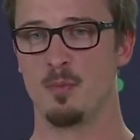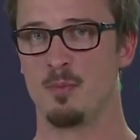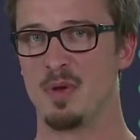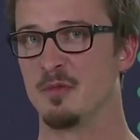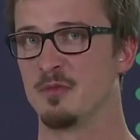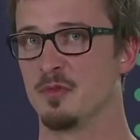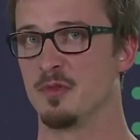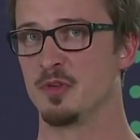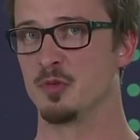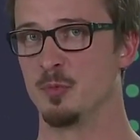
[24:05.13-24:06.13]
painful
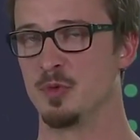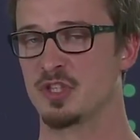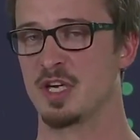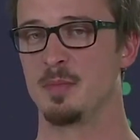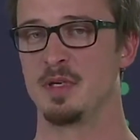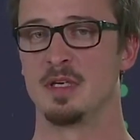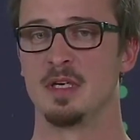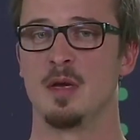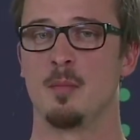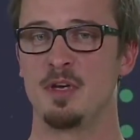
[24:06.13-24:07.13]
for you, which can be
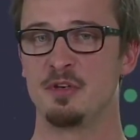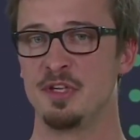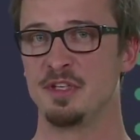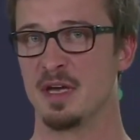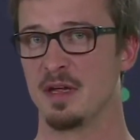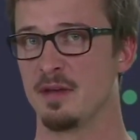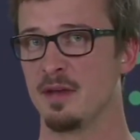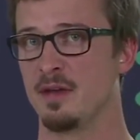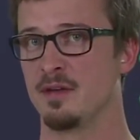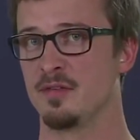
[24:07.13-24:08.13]
manually done
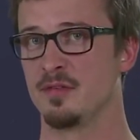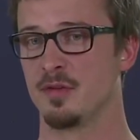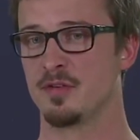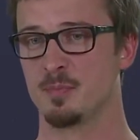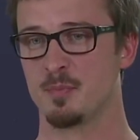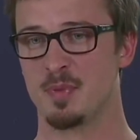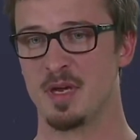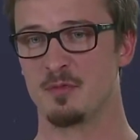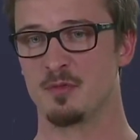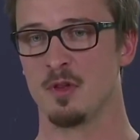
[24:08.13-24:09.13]
and is not
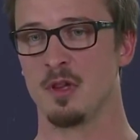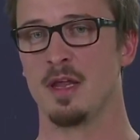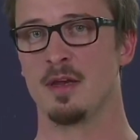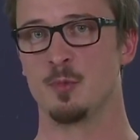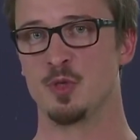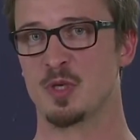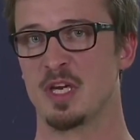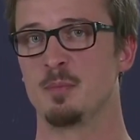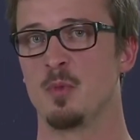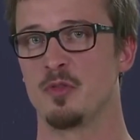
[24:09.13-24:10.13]
painful, and which
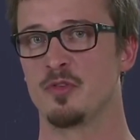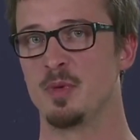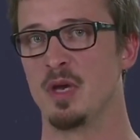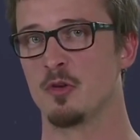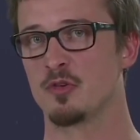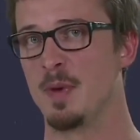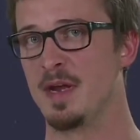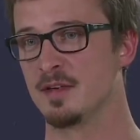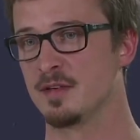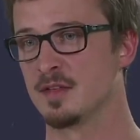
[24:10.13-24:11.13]
can also be
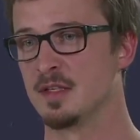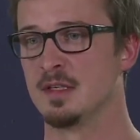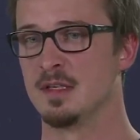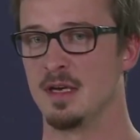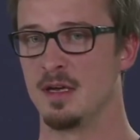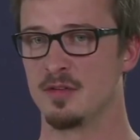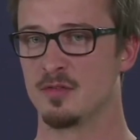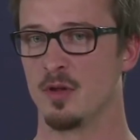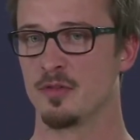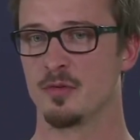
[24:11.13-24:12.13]
automated and is
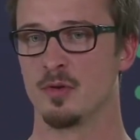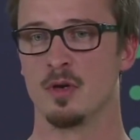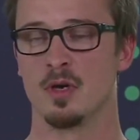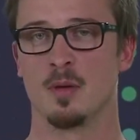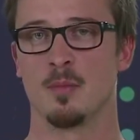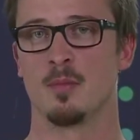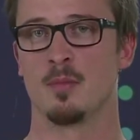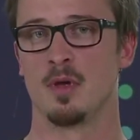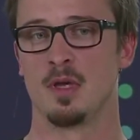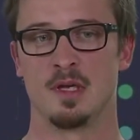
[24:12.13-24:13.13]
also
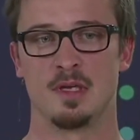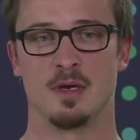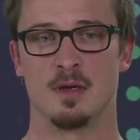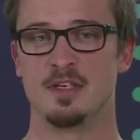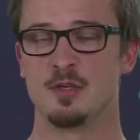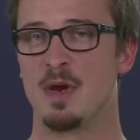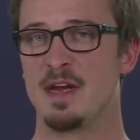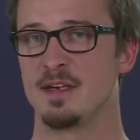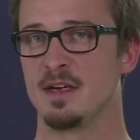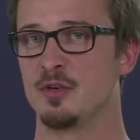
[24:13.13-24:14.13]

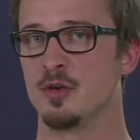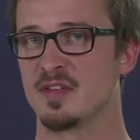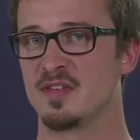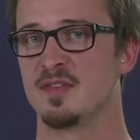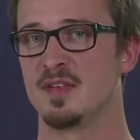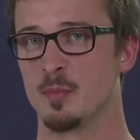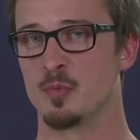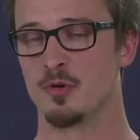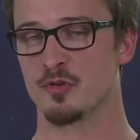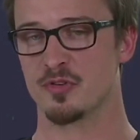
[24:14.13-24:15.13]
integrating in your existing
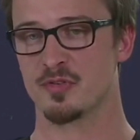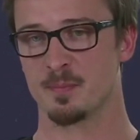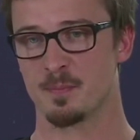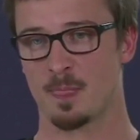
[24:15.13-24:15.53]
approaches.